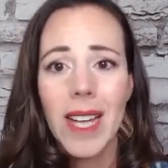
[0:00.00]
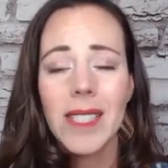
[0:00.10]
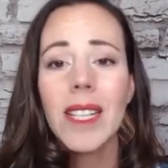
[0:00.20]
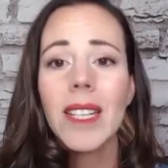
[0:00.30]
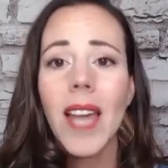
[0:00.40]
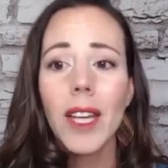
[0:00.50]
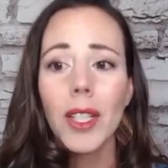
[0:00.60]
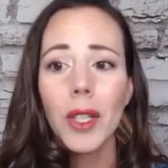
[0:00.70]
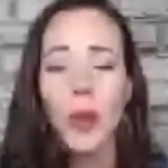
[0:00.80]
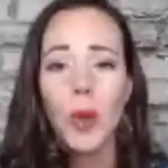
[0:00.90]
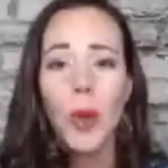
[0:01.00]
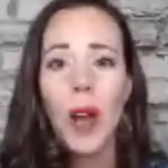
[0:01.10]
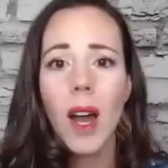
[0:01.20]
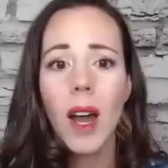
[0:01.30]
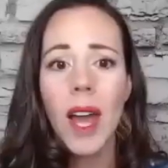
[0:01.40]
to get you
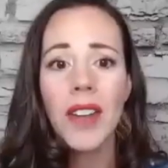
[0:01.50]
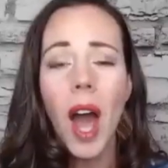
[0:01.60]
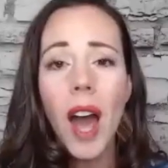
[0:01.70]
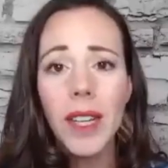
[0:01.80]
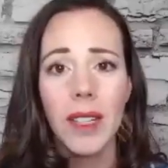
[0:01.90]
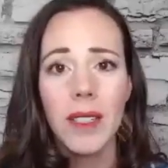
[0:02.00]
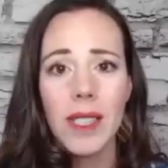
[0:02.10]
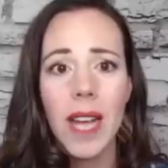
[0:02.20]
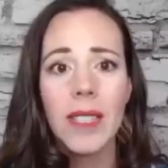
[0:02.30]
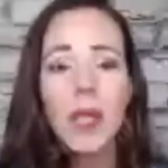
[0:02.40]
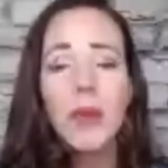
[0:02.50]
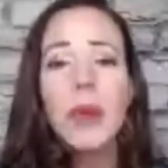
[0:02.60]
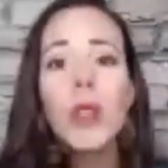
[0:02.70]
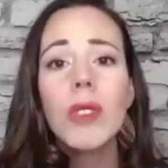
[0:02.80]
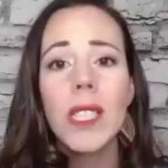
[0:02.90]
an audience and to
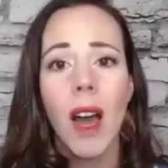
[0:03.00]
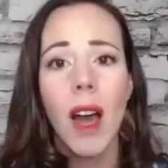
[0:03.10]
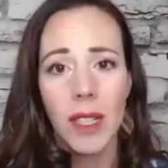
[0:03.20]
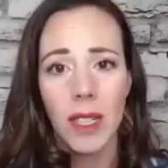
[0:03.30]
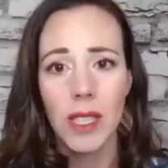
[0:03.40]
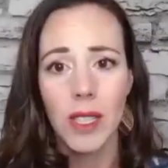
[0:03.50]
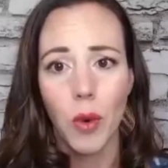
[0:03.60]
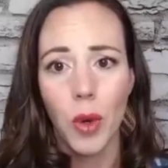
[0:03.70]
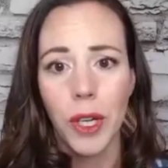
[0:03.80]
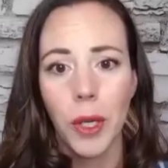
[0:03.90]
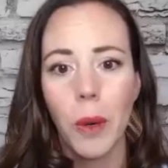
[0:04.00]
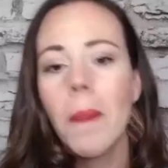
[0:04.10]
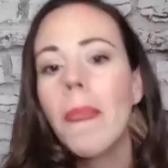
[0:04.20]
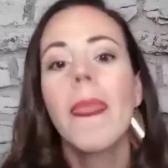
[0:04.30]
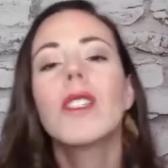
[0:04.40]
build an audience for you.
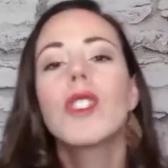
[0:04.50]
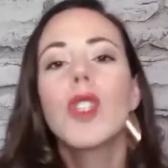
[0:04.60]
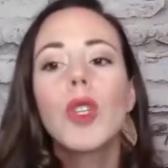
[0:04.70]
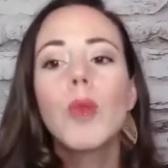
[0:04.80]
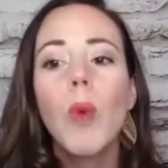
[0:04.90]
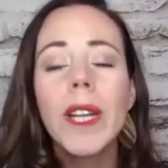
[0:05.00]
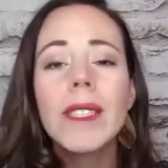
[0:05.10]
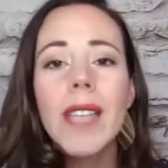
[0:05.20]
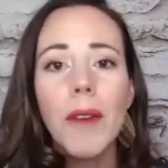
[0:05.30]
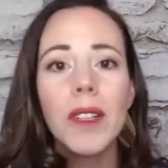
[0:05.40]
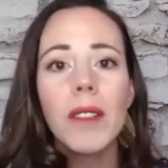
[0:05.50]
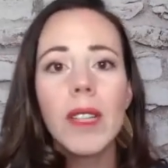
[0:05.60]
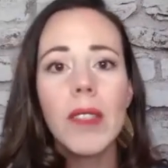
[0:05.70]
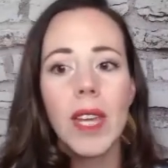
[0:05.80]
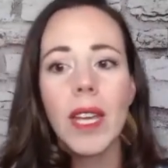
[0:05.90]
So you want to definitely
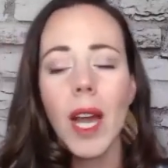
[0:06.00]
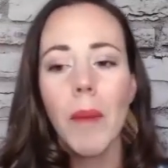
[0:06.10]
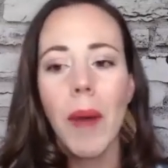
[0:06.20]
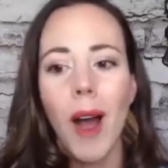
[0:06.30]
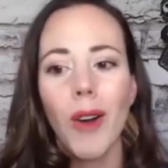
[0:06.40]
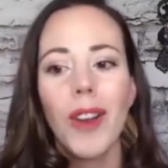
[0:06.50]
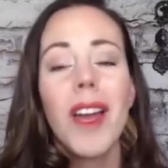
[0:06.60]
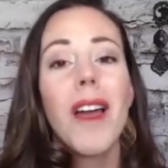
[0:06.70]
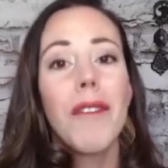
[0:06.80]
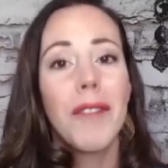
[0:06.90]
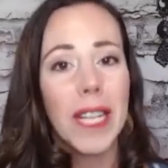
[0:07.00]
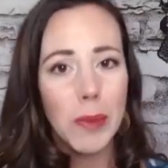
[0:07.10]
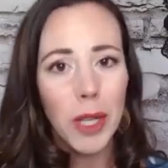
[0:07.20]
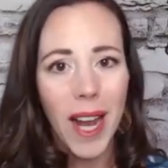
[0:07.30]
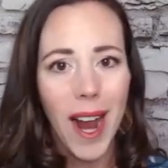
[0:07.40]
think about
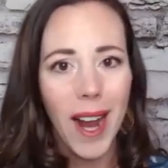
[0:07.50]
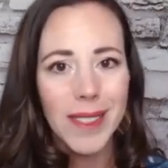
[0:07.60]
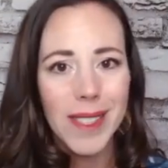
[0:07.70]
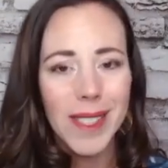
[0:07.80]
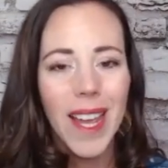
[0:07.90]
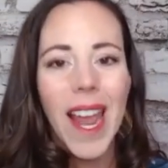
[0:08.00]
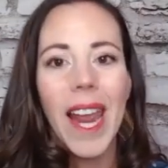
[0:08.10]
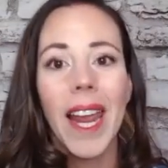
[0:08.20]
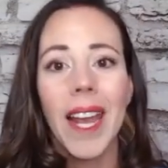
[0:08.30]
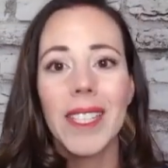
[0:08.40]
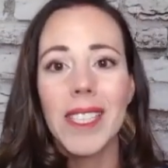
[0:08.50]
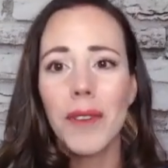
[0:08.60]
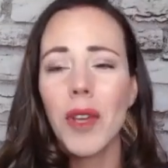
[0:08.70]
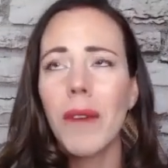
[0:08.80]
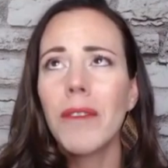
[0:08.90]
Facebook ads. And if
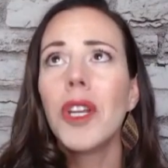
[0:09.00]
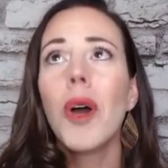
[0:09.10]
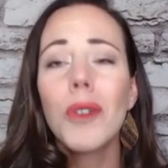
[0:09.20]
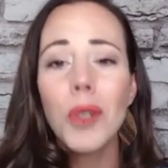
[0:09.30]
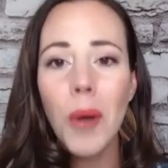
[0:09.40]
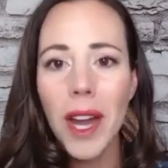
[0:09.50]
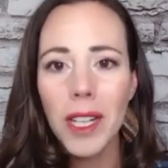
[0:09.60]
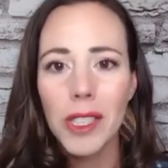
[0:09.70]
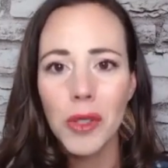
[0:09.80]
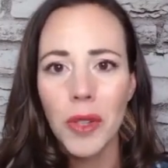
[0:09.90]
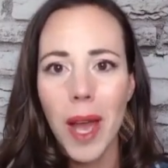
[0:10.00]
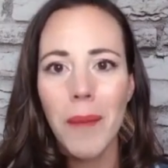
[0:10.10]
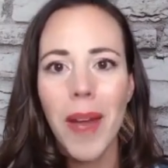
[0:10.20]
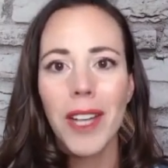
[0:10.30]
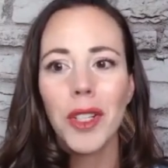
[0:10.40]
you have no clue how to do them
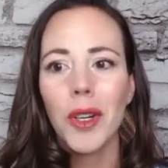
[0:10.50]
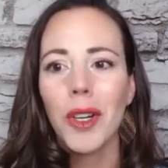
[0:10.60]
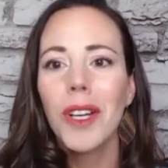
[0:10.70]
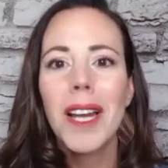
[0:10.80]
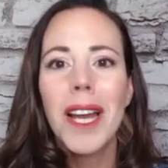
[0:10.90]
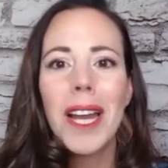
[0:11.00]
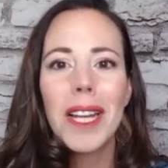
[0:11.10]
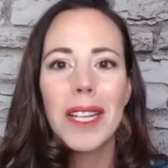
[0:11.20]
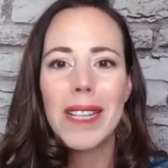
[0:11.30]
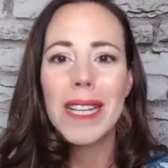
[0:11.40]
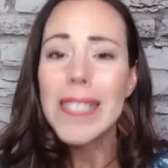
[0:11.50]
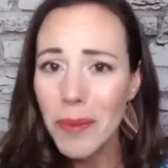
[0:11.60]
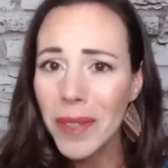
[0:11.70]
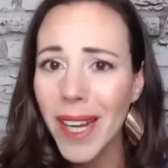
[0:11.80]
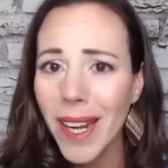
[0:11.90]
and you're
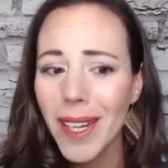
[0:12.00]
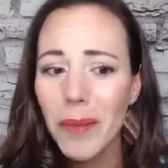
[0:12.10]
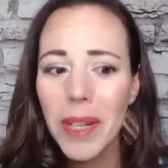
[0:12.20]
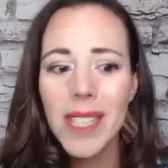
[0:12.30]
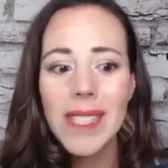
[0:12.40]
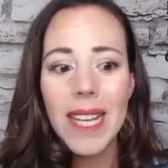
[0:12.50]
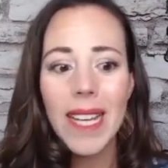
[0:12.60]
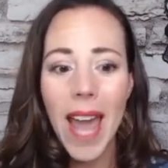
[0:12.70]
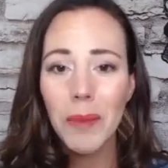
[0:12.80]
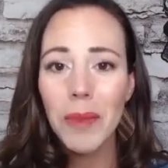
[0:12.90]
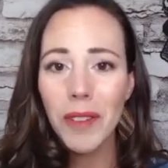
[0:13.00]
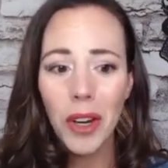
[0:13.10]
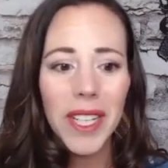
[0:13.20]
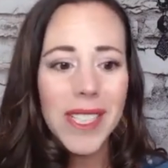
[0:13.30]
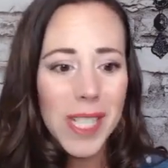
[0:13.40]
intimidated, because they can be
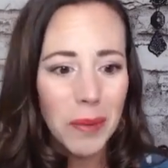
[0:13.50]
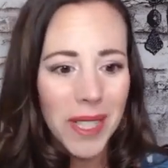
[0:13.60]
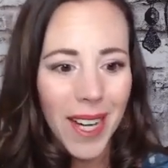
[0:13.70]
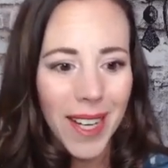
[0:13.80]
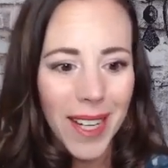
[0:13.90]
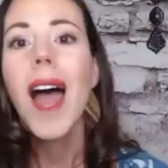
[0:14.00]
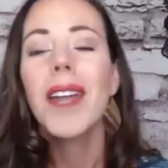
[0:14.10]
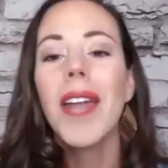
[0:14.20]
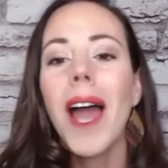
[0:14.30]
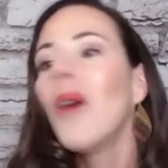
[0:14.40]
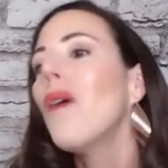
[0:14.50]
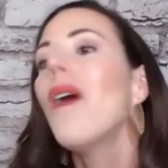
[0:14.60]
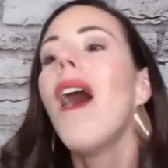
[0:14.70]
very intimidating. Now,